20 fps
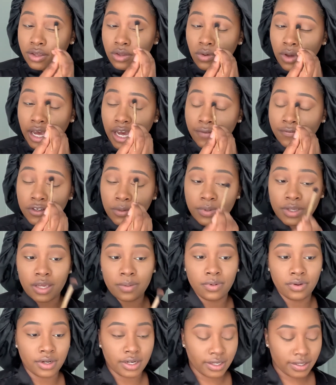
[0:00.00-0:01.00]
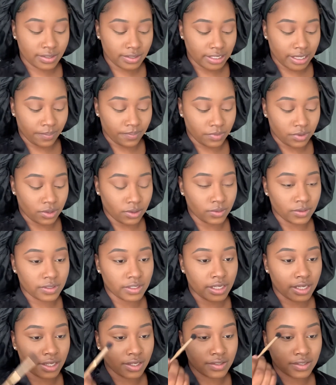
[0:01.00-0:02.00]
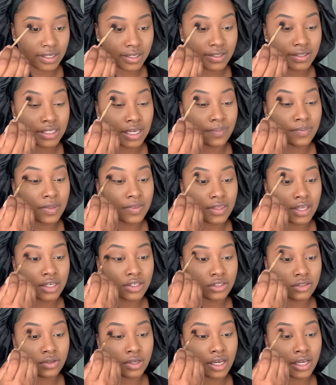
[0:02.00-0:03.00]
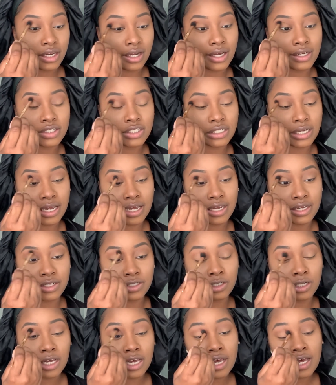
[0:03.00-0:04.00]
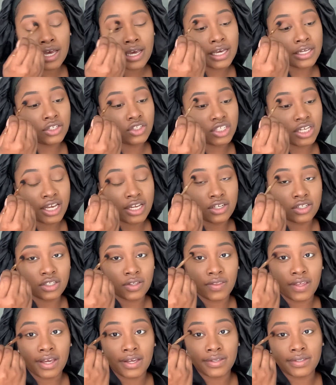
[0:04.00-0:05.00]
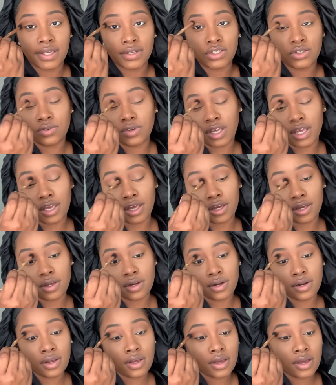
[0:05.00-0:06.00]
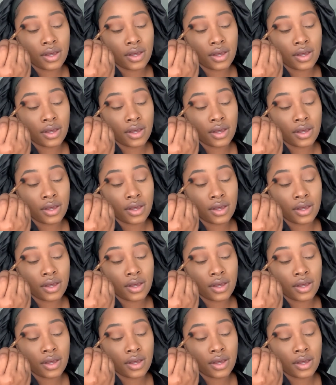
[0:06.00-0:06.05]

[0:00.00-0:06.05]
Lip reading: You have to be able to accept those things, accept the things you cannot change, and change the things that you can.